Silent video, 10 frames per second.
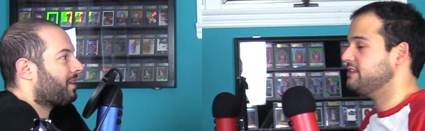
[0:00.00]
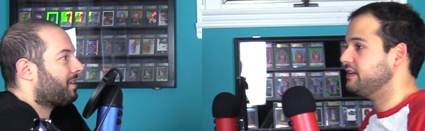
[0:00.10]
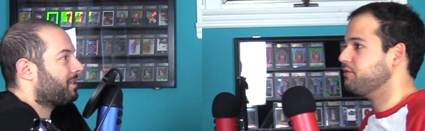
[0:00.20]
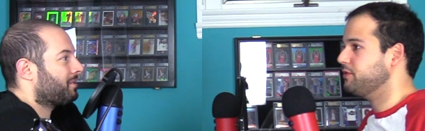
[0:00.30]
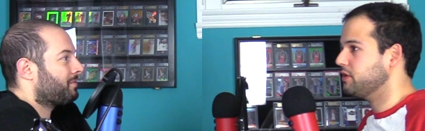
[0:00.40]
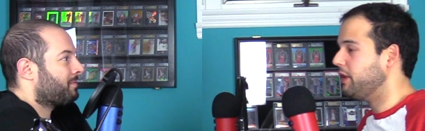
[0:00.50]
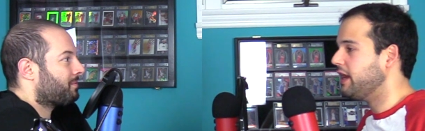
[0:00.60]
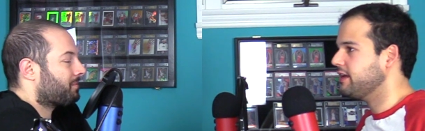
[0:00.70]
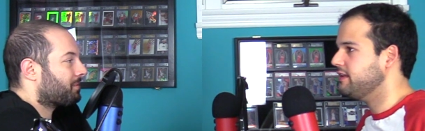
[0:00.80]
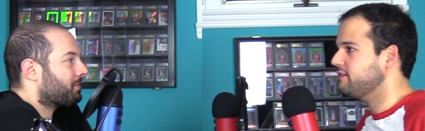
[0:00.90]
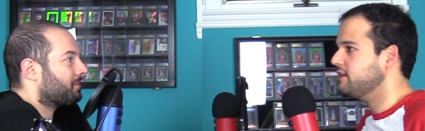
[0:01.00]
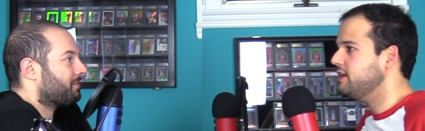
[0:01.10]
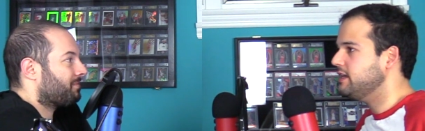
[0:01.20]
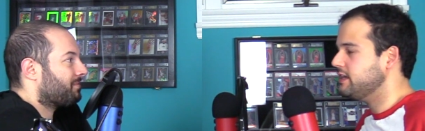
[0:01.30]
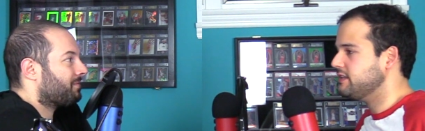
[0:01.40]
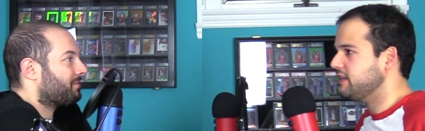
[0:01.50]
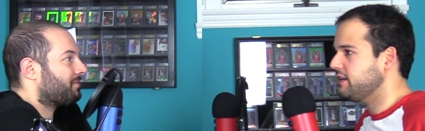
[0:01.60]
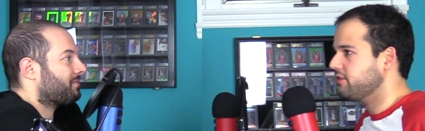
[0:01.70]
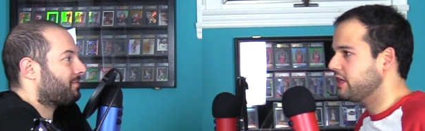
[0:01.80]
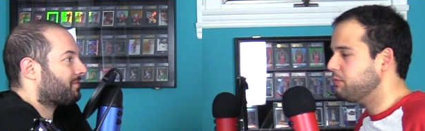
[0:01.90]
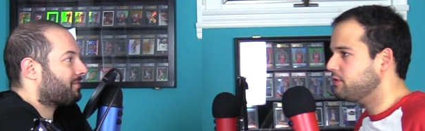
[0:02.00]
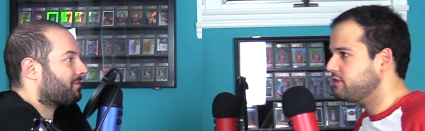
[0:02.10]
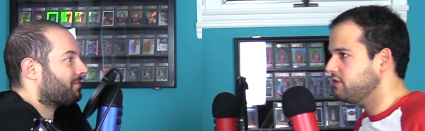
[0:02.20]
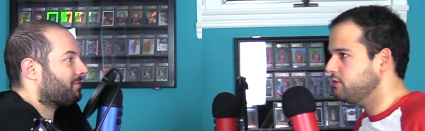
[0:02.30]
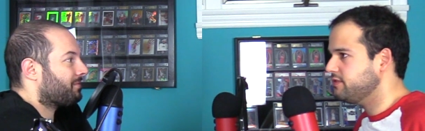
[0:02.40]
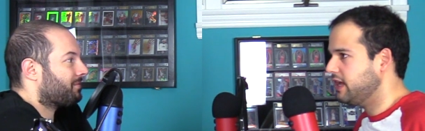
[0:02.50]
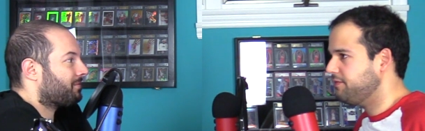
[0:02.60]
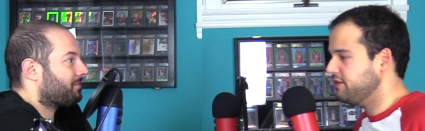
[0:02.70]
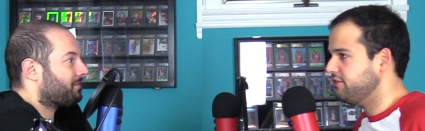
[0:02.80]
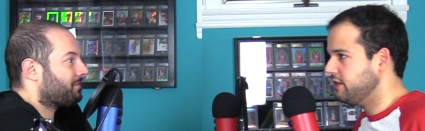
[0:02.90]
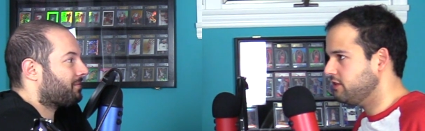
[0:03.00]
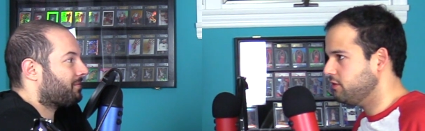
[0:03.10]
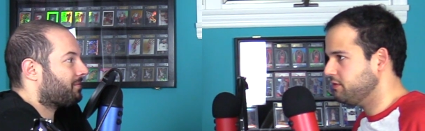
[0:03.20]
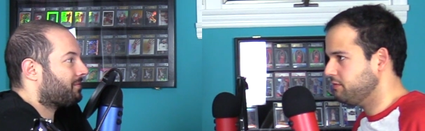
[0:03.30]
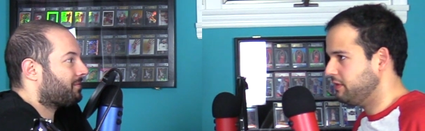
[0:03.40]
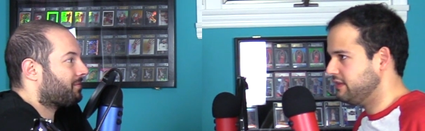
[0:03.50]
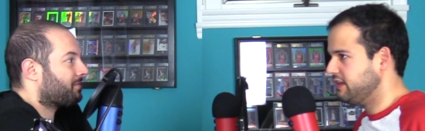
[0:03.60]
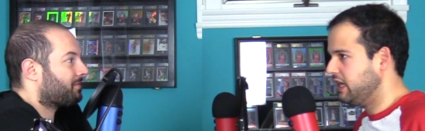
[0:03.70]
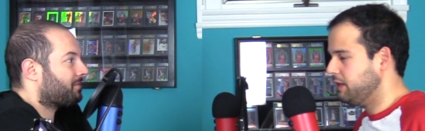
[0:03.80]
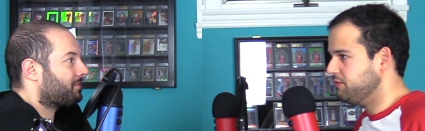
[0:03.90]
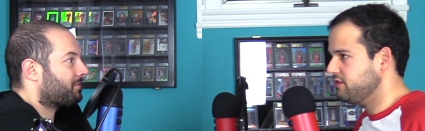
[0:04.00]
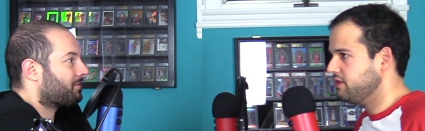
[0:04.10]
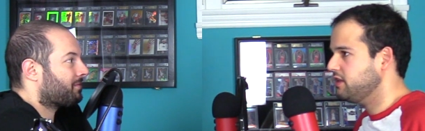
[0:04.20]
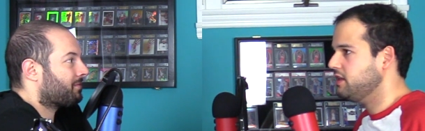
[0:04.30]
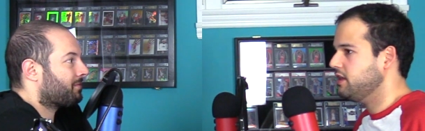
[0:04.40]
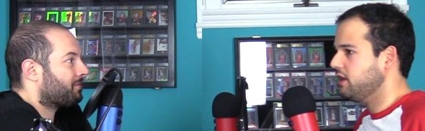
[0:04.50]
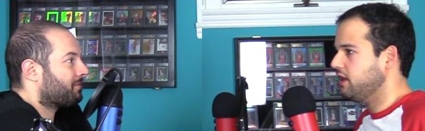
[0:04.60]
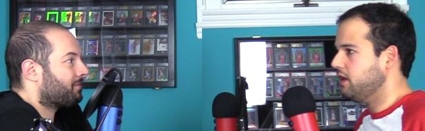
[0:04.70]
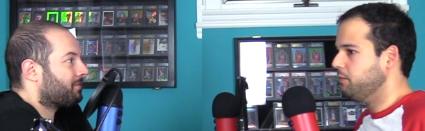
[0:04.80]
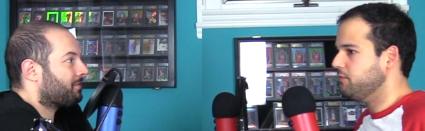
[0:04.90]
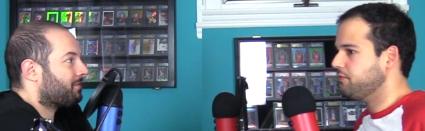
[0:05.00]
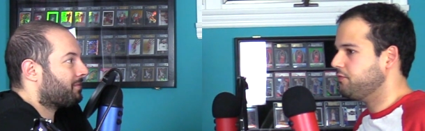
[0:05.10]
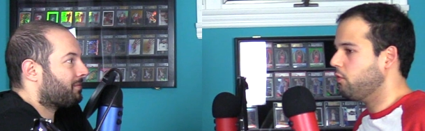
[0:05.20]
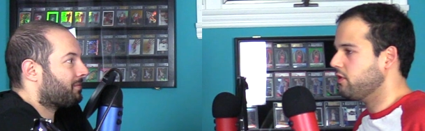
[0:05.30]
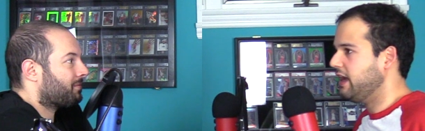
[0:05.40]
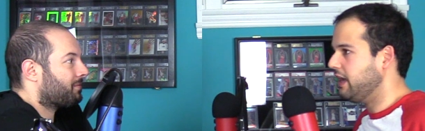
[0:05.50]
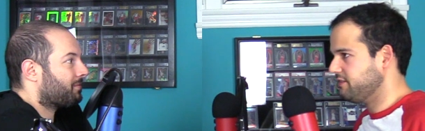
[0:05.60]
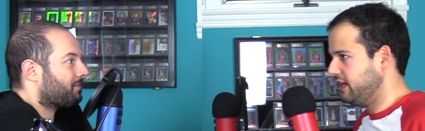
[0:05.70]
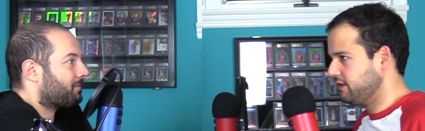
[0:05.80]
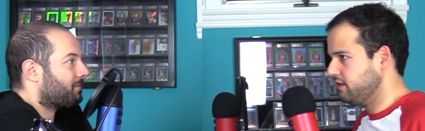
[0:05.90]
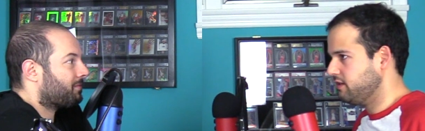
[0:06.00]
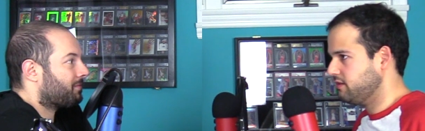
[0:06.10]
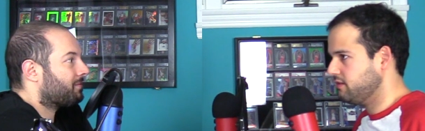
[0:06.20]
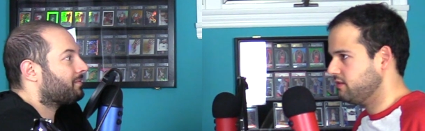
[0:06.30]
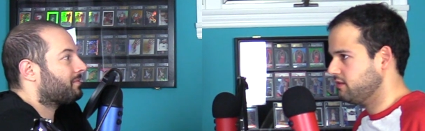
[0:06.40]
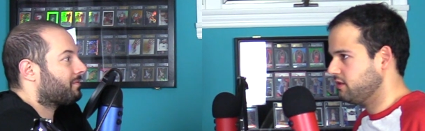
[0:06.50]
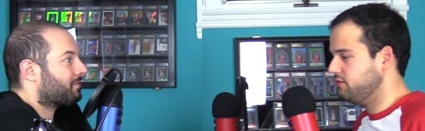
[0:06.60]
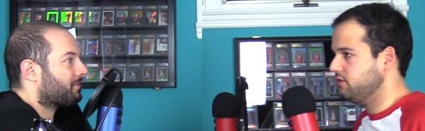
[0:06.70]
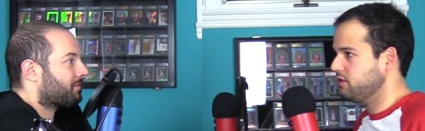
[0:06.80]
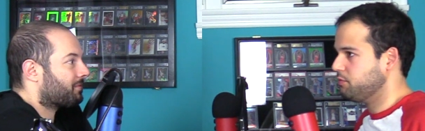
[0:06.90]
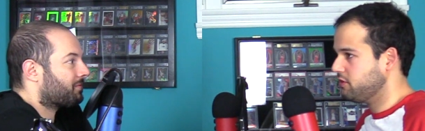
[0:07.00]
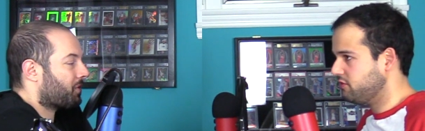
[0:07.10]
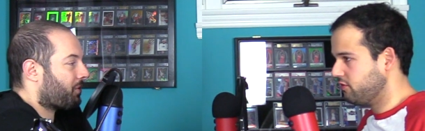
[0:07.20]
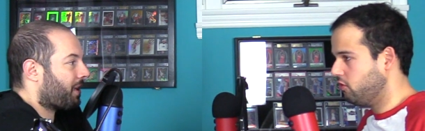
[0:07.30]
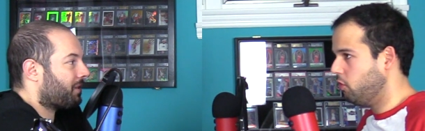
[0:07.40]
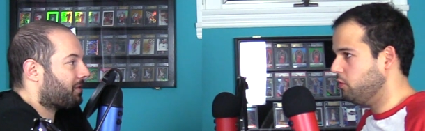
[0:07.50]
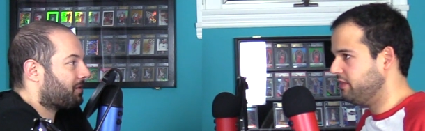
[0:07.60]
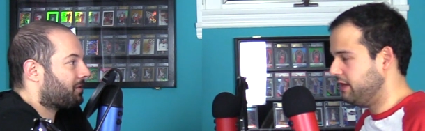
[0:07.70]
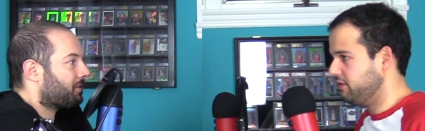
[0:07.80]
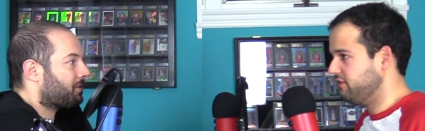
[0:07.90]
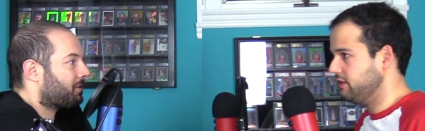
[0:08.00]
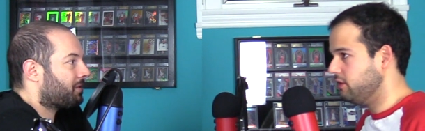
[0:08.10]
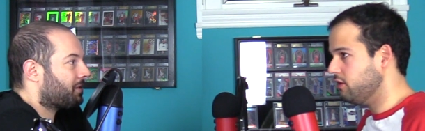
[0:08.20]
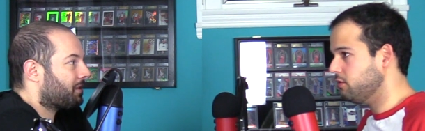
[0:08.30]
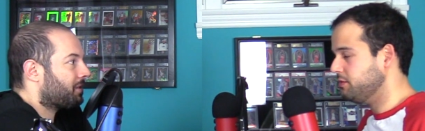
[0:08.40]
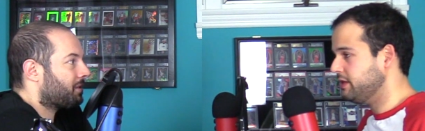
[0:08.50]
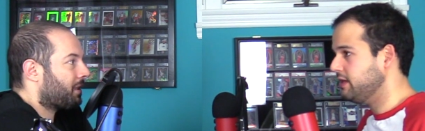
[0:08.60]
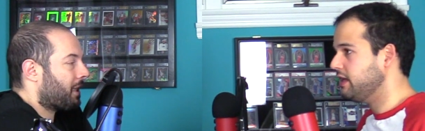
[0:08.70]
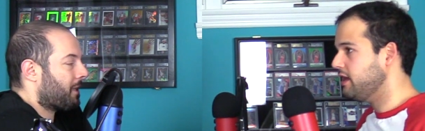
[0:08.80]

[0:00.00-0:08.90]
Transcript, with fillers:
Speaker 1: let's say for bigger pockets, is that you're able to use FHA loan many times um, for house hacking because you could purchase your right. home with the FHA loan,